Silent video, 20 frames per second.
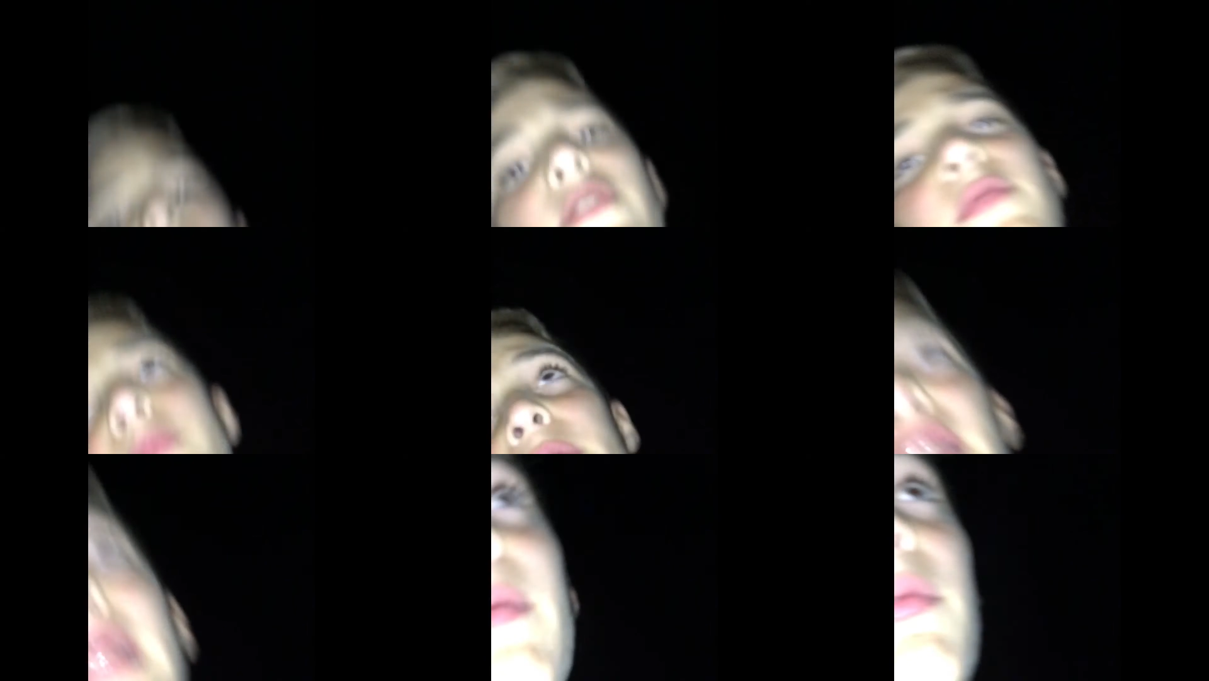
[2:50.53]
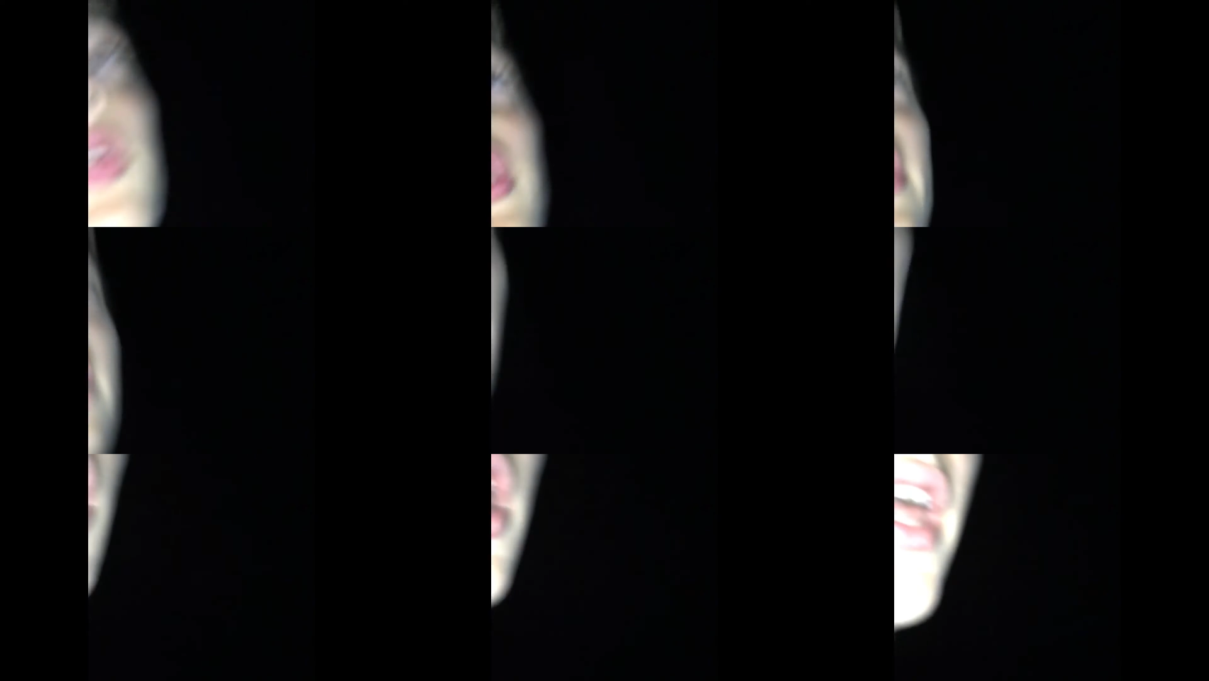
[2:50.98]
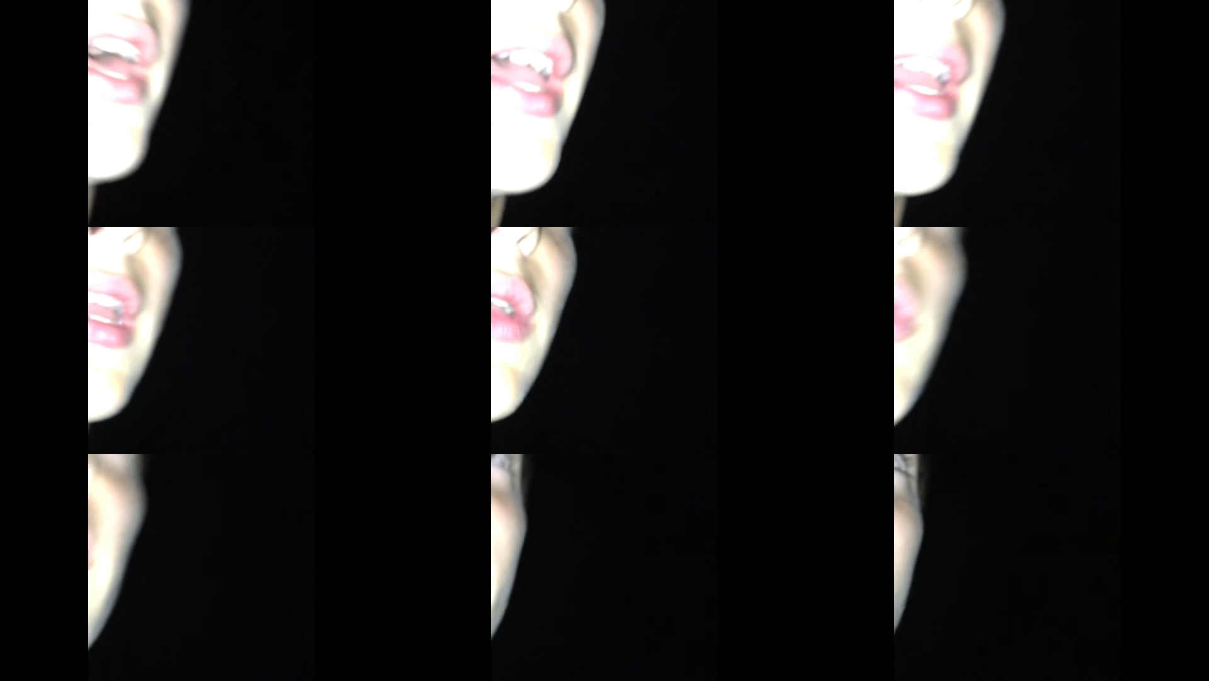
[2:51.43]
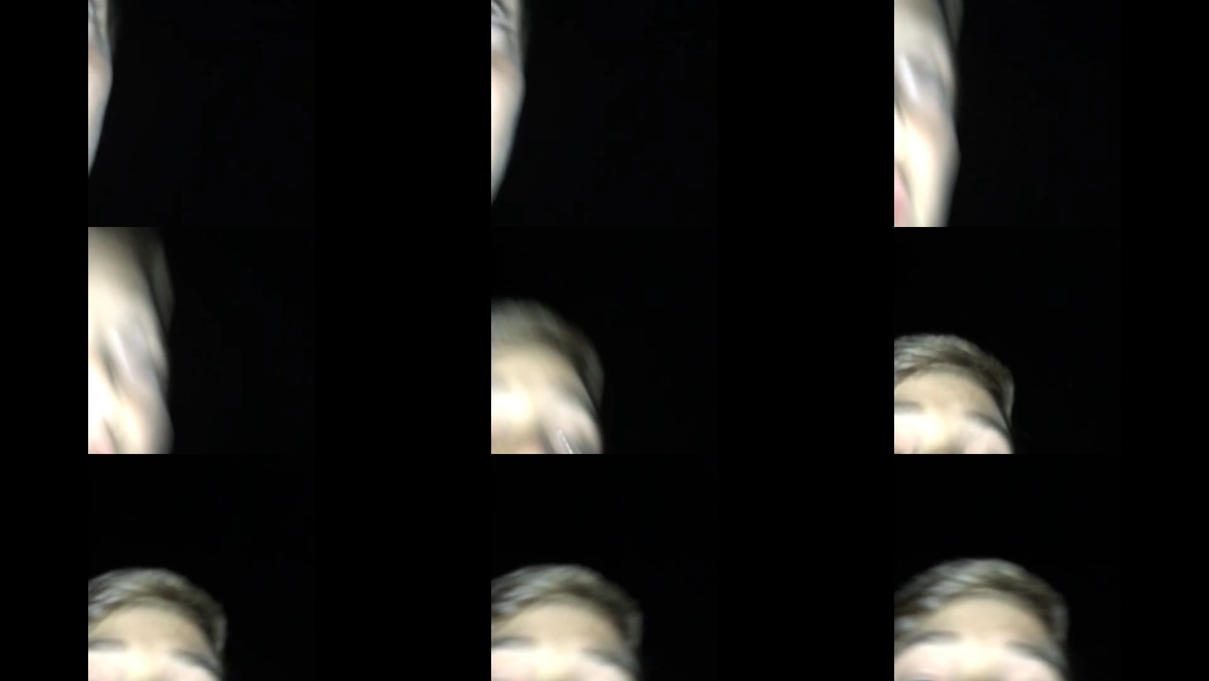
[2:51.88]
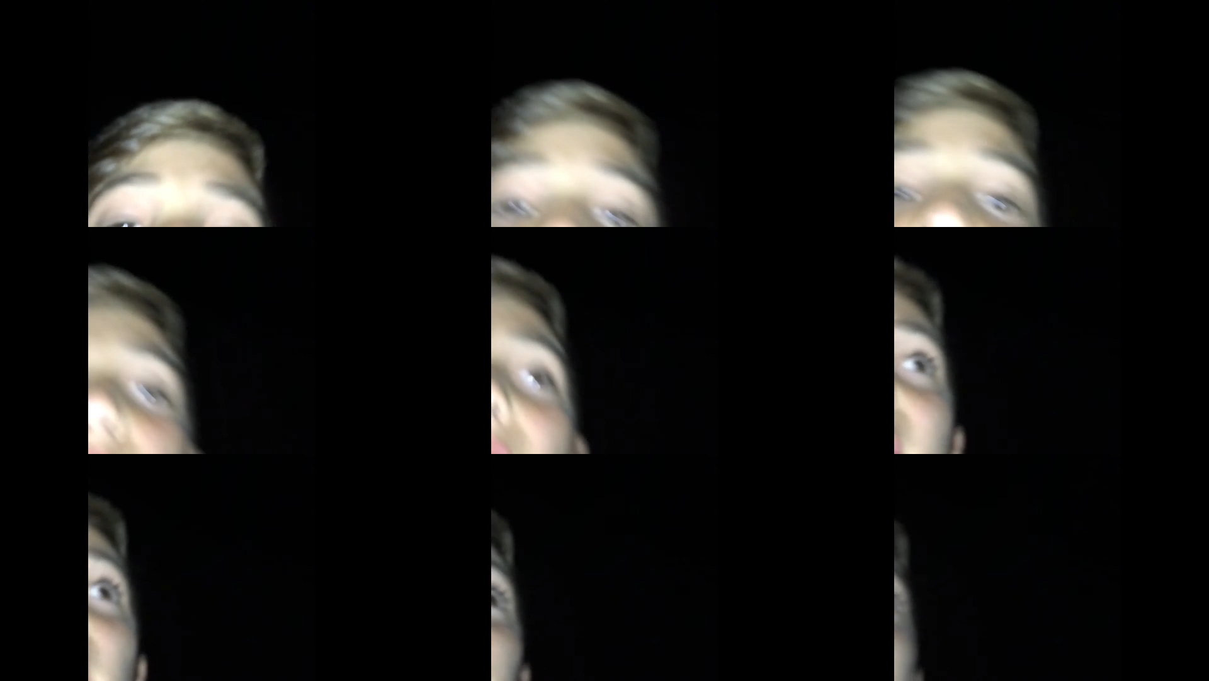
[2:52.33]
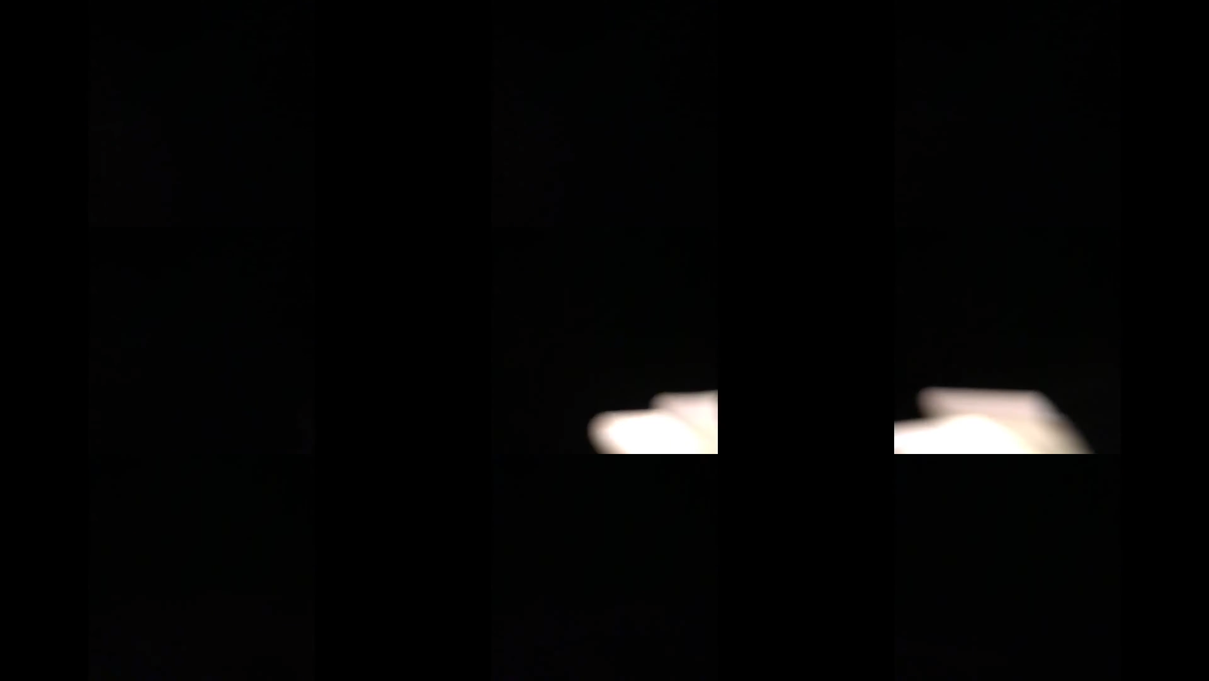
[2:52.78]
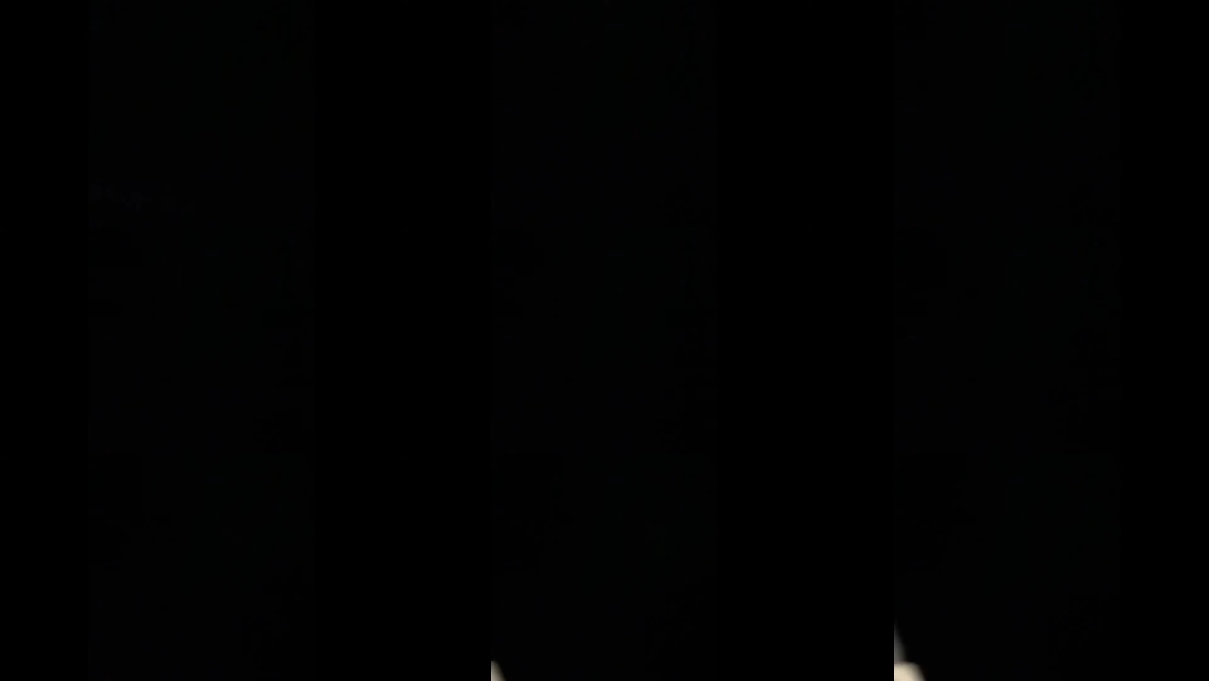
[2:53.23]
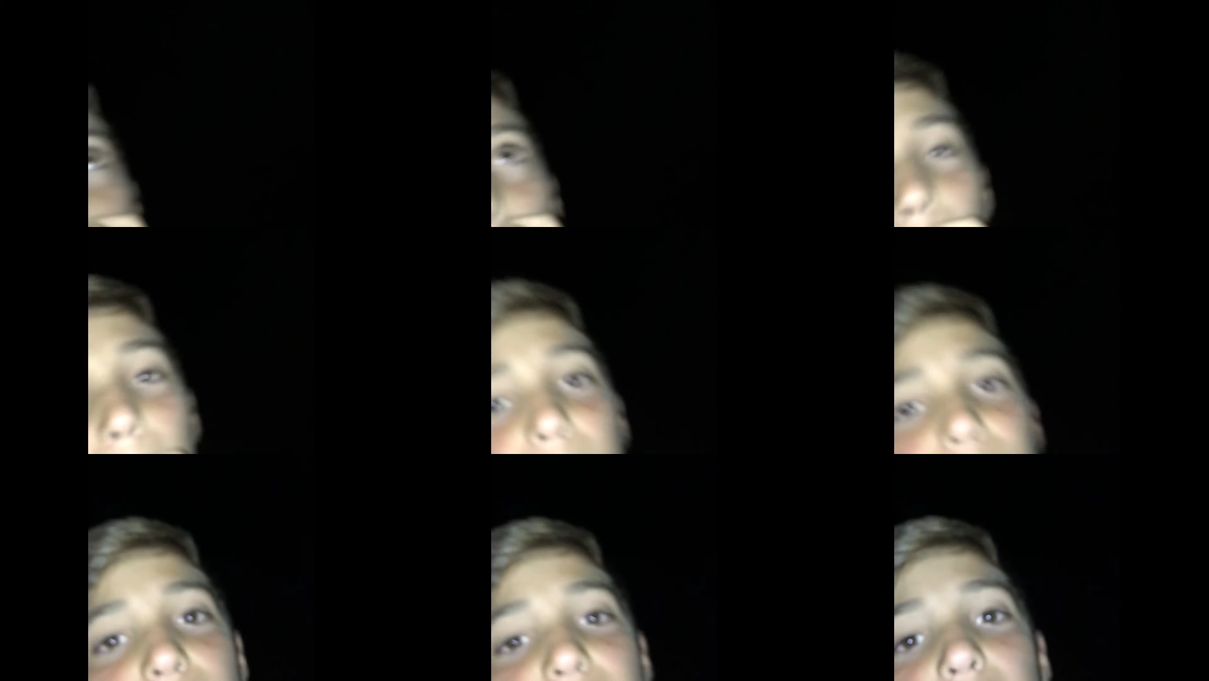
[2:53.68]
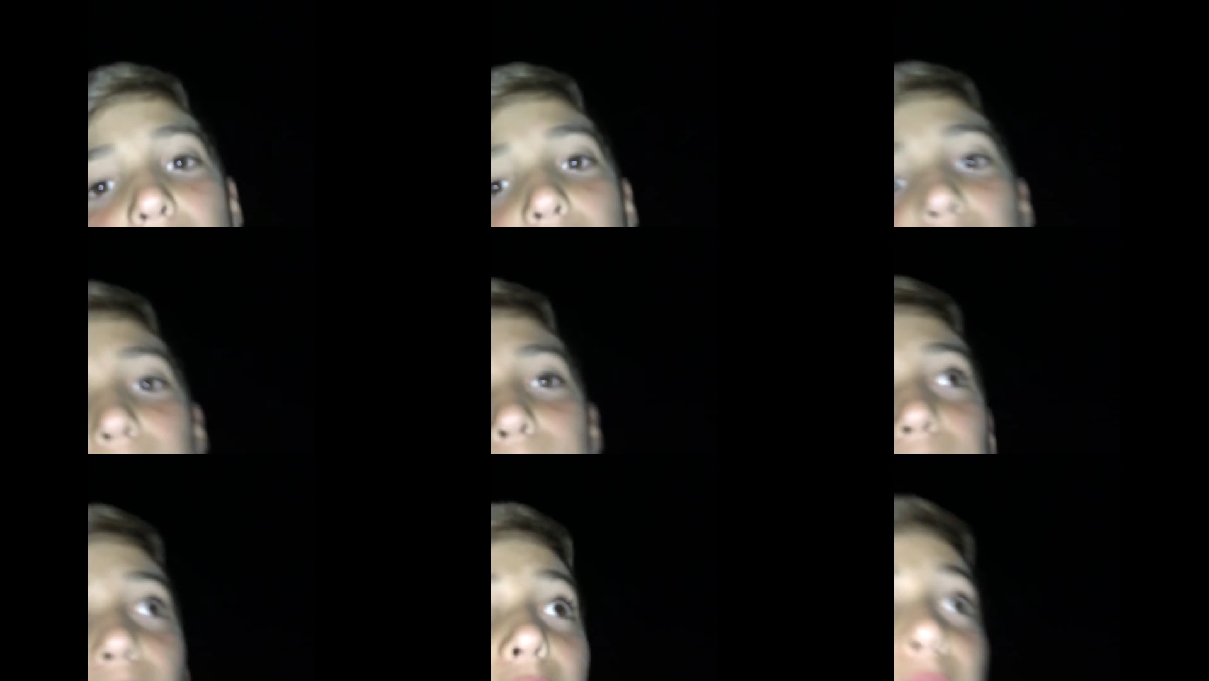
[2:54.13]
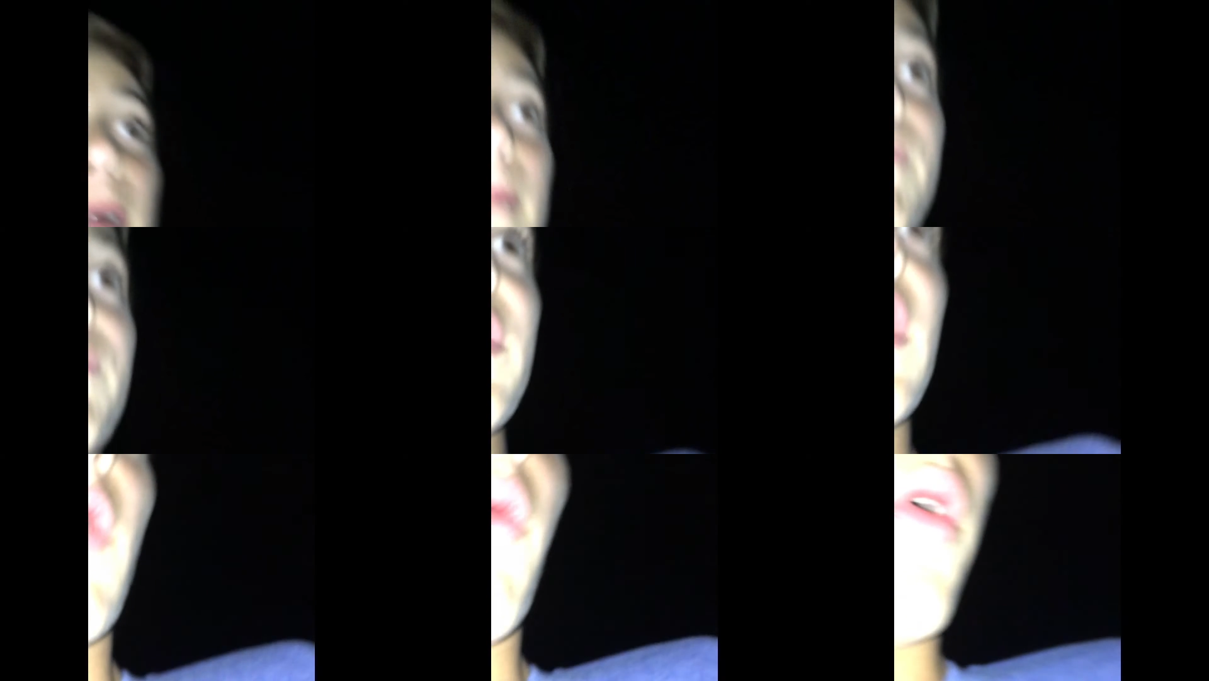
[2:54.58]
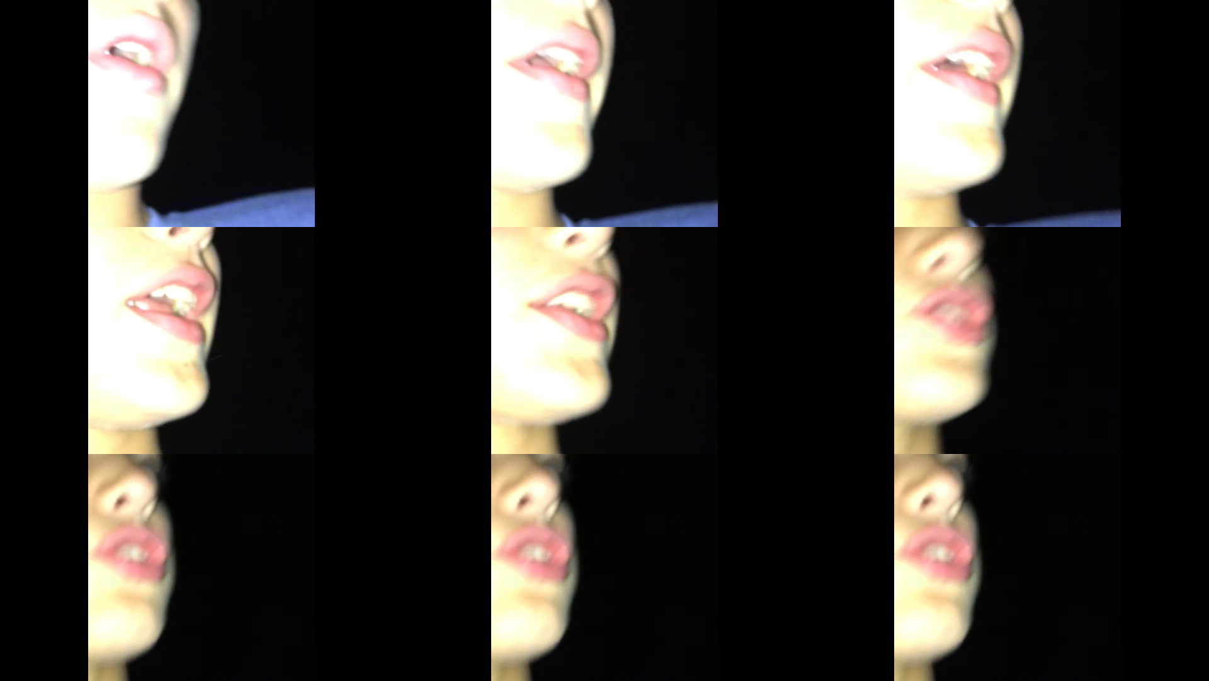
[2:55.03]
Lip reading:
[unreadable: no face in view]